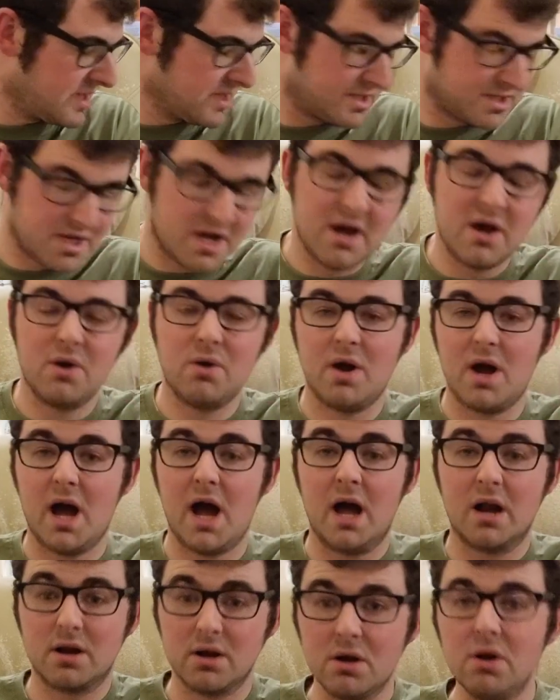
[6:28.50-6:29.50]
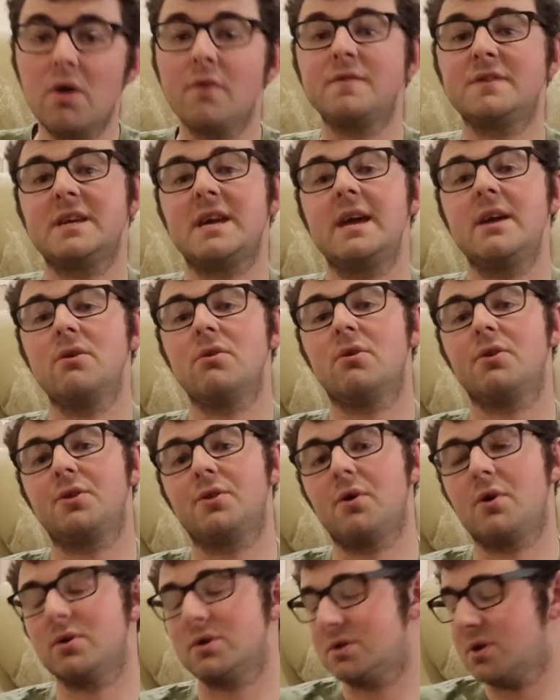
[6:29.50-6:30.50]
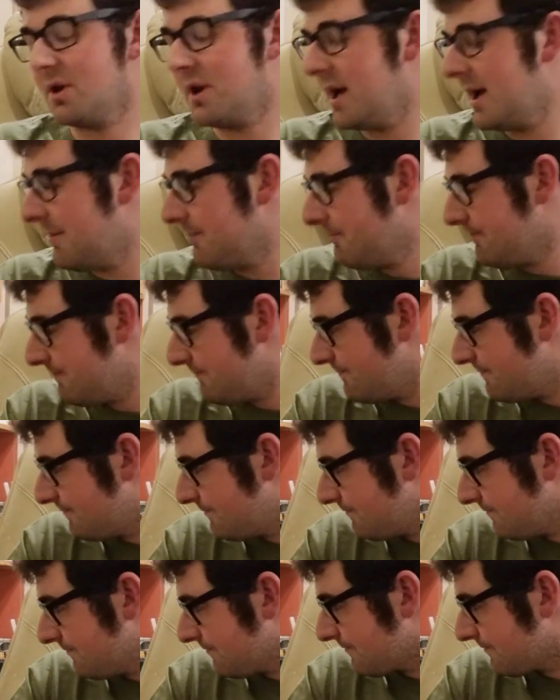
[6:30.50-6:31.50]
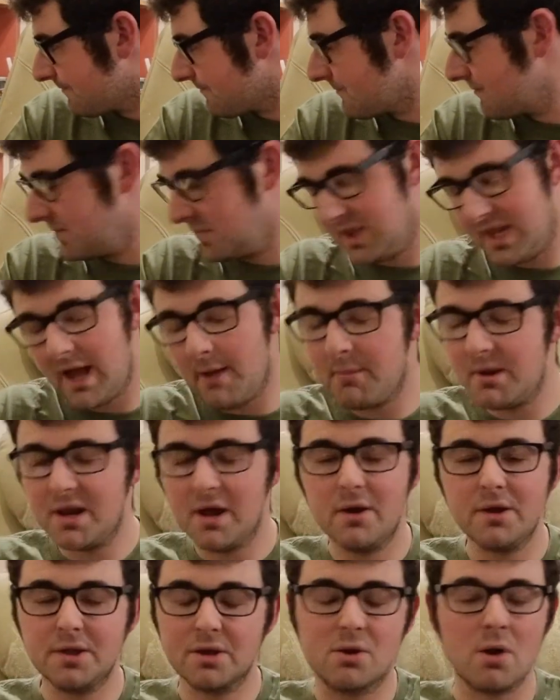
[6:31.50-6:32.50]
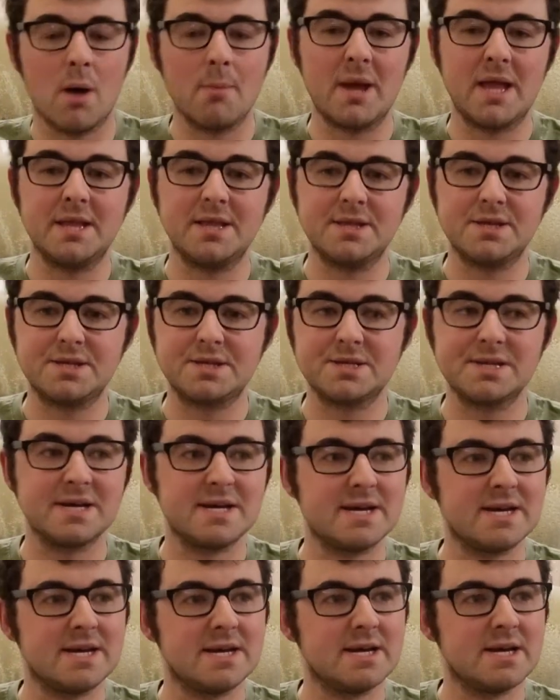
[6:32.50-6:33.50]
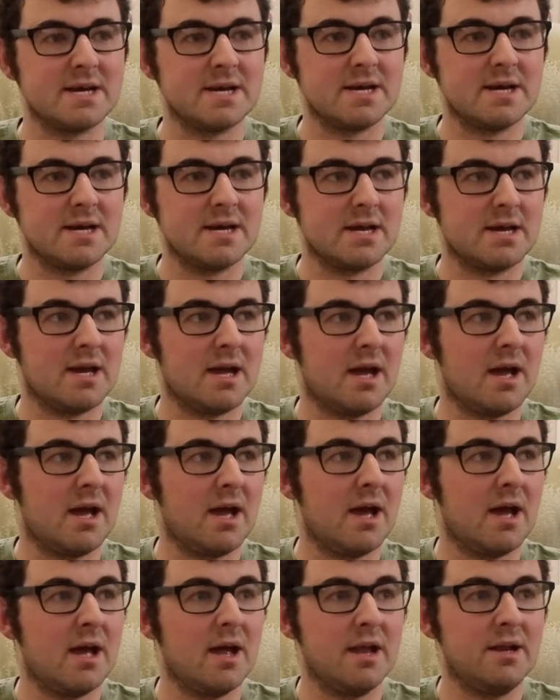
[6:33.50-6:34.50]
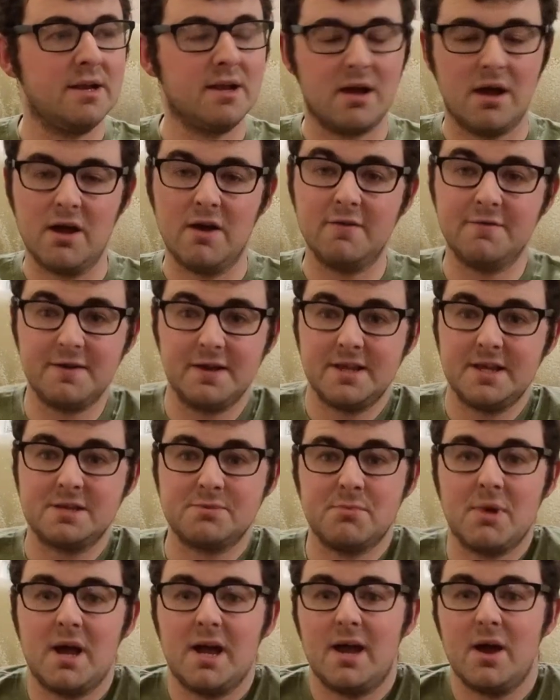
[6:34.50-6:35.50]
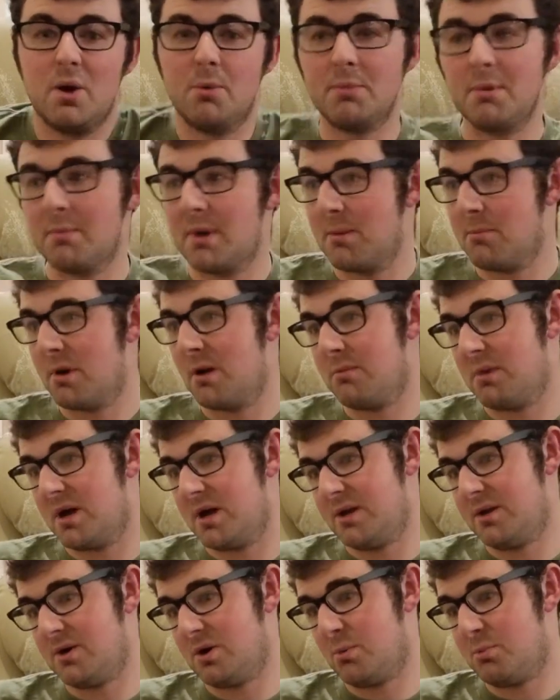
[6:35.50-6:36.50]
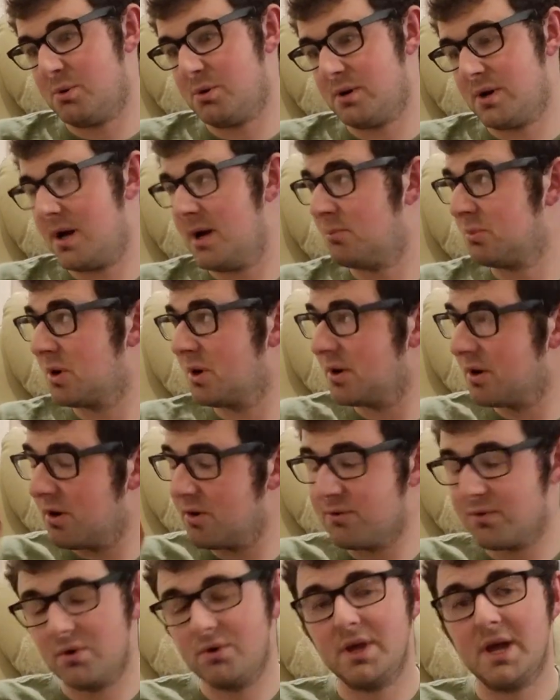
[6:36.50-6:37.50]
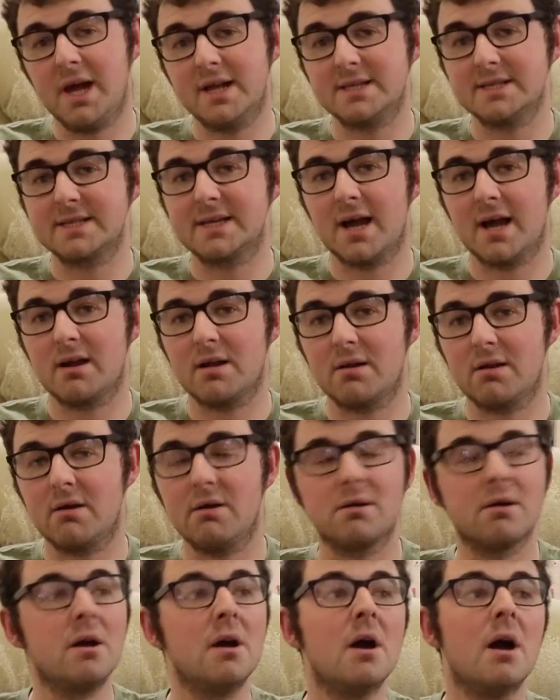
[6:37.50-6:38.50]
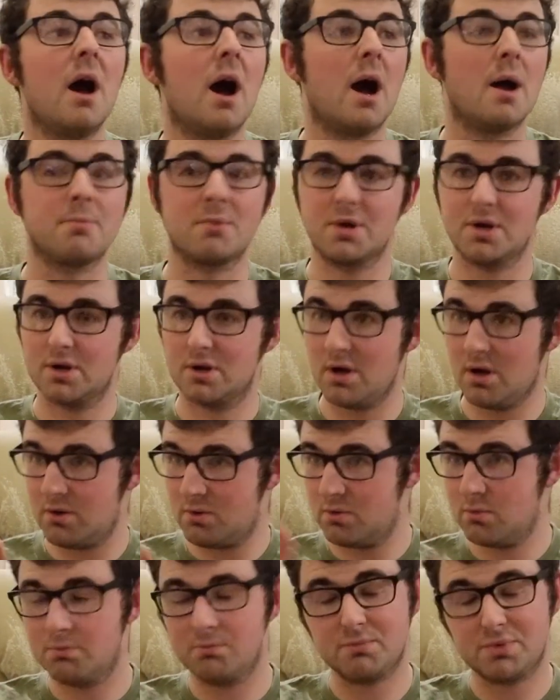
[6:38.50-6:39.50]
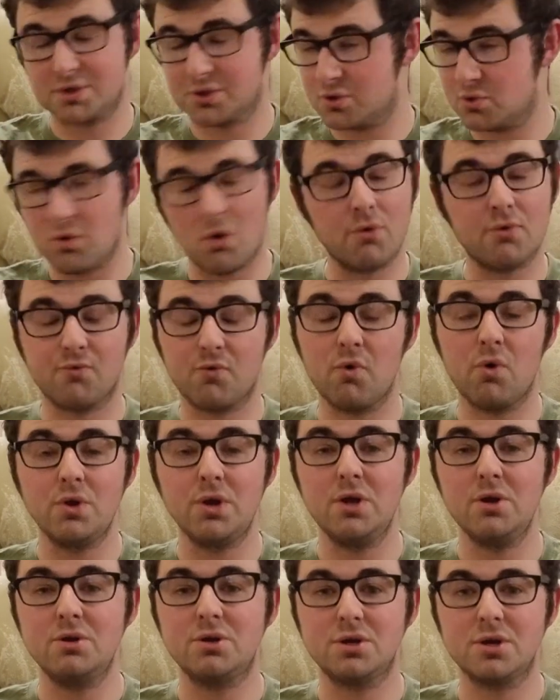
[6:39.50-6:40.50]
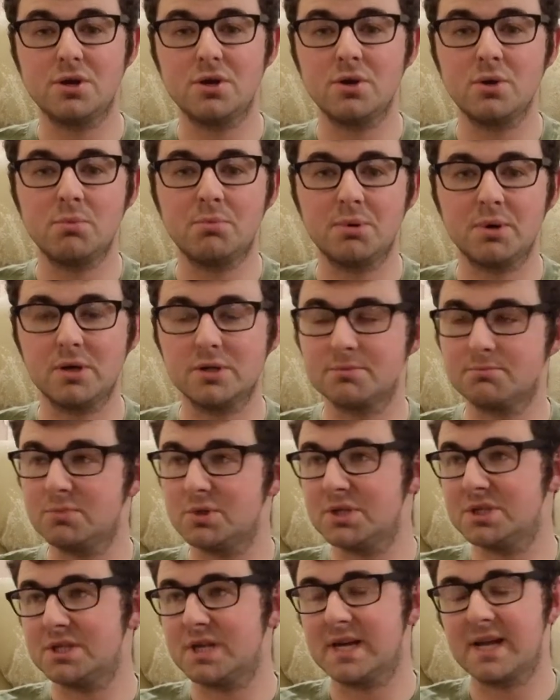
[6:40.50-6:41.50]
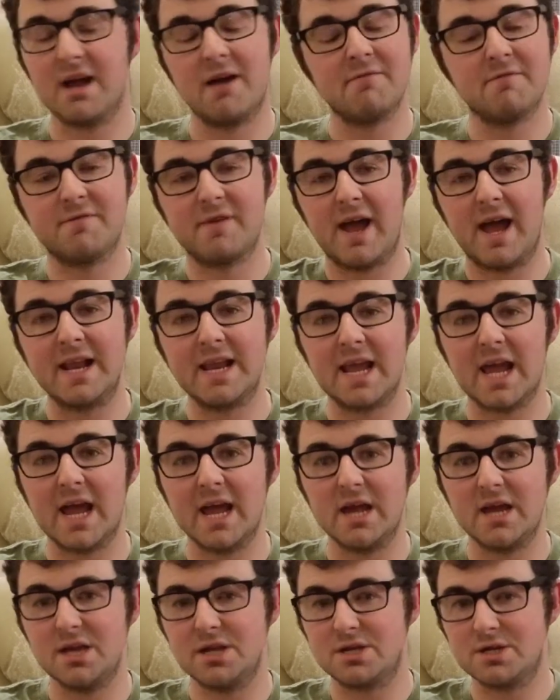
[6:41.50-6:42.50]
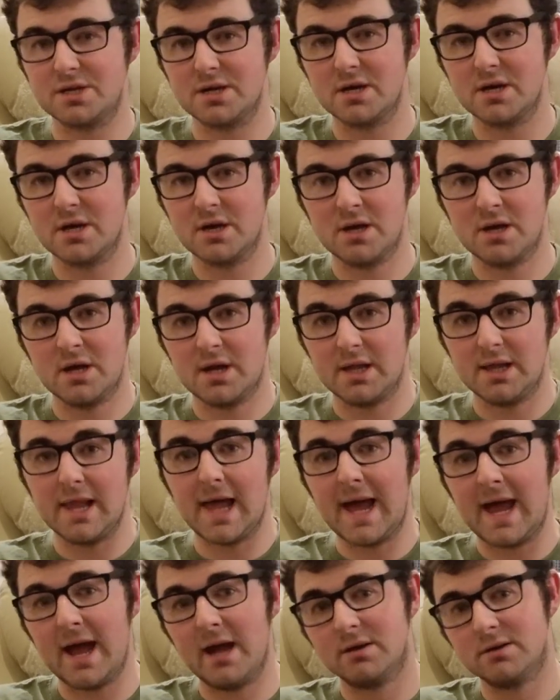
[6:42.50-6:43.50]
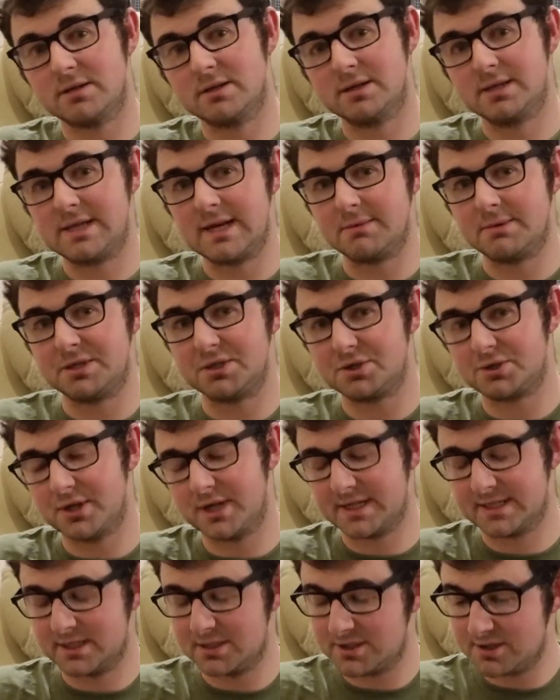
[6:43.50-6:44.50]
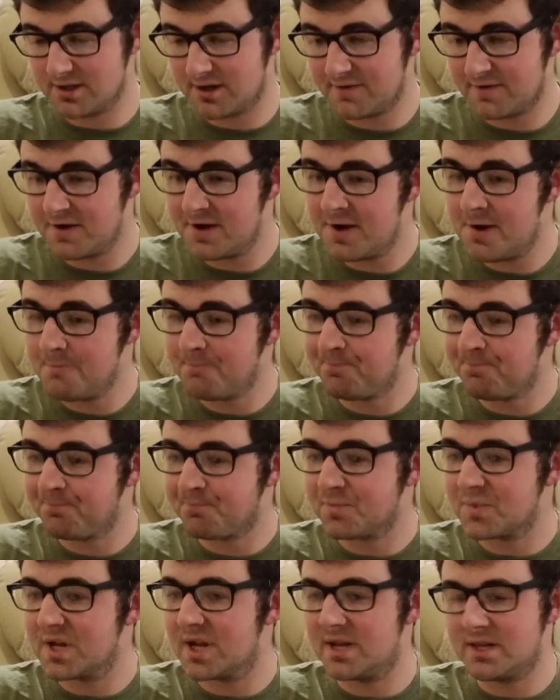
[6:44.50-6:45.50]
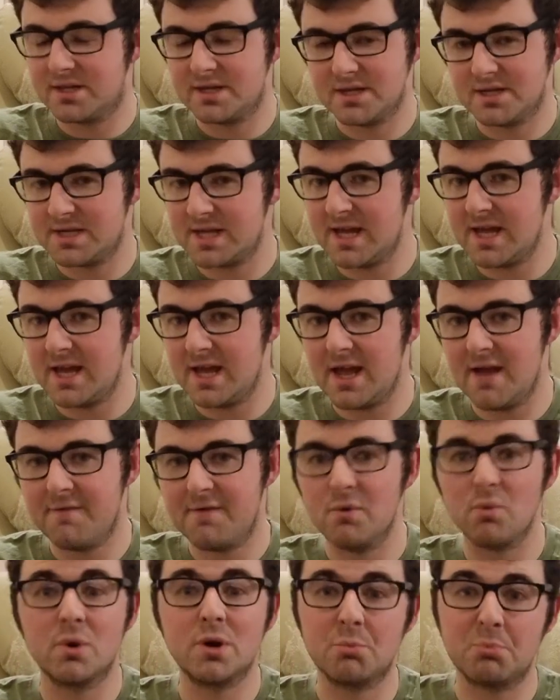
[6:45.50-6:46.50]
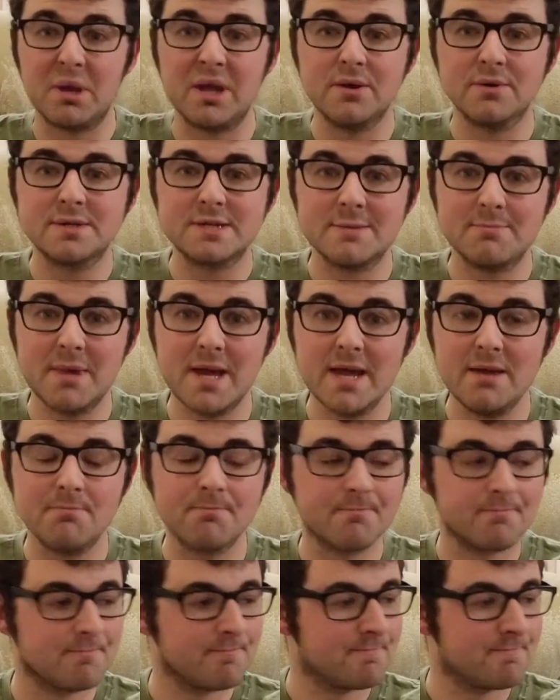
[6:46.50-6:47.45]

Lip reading: So I'd love to hear your thoughts on it. Let me know in the comments, and hopefully this might help me make my mind up. I'm going to go through the Hattons catalogue. I'm going to go scroll through on YouTube as much as I can for N-Gage layouts and tips and tricks and stuff to see if it would appeal to me.